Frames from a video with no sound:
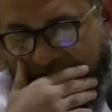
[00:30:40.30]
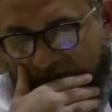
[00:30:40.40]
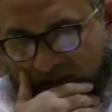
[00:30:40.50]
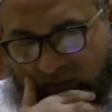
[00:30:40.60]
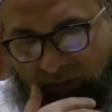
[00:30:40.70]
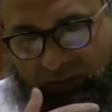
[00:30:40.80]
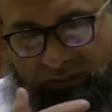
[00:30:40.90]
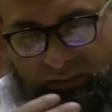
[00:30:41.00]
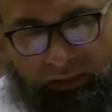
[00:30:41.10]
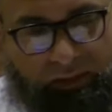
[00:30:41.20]

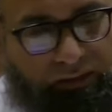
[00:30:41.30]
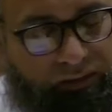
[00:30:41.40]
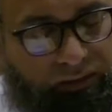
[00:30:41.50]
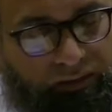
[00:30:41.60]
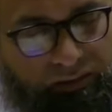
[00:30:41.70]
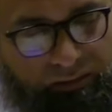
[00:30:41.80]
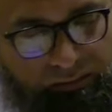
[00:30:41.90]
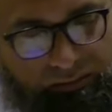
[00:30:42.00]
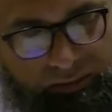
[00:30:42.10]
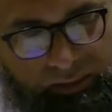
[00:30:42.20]
experienced a
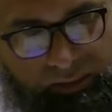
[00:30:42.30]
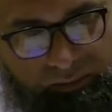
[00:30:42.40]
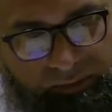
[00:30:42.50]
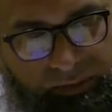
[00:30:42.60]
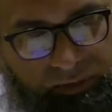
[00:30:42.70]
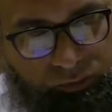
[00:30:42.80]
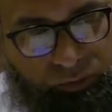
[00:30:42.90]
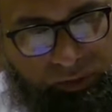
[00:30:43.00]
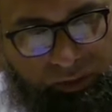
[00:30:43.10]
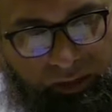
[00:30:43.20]
lady upstairs who
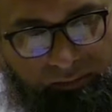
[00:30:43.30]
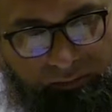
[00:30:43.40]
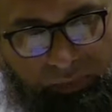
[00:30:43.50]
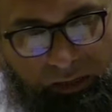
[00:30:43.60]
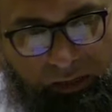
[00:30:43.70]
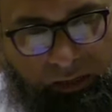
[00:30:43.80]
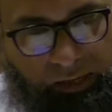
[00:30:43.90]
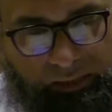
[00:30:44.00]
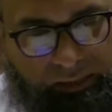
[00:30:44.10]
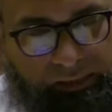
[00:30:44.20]
had come,
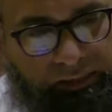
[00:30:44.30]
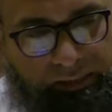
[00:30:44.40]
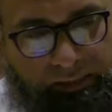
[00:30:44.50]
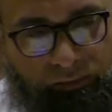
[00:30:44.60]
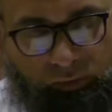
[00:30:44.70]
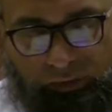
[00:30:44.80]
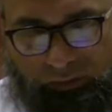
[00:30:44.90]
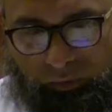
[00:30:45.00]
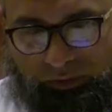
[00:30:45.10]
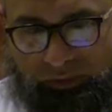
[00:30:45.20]
and clearly
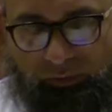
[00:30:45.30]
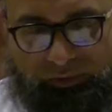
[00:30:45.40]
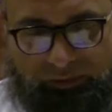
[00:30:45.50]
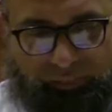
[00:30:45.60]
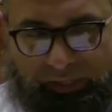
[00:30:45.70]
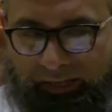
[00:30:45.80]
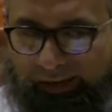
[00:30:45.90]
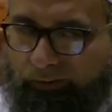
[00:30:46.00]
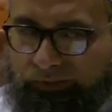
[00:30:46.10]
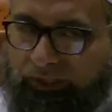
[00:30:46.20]
when she was
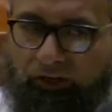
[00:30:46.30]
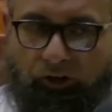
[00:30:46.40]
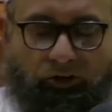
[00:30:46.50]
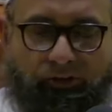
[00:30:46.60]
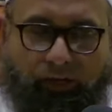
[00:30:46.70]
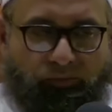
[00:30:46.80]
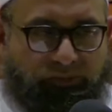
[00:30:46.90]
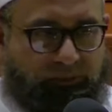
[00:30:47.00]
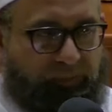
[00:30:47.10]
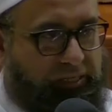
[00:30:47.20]
speaking, it was not her that
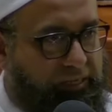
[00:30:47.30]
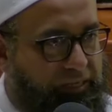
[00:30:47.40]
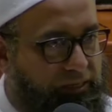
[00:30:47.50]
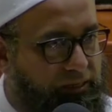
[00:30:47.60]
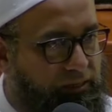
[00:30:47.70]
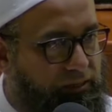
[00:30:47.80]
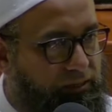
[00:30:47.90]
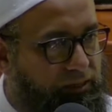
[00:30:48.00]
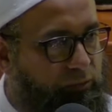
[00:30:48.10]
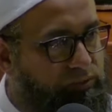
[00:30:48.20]
was speaking.
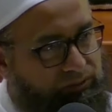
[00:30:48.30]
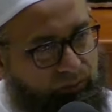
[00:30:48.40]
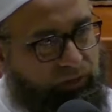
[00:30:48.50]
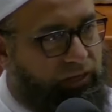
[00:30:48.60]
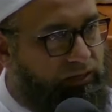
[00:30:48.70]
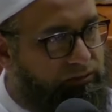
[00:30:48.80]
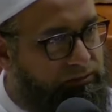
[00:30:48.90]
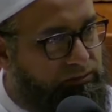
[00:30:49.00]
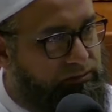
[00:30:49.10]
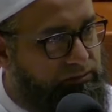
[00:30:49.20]
It was someone
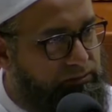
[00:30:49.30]
else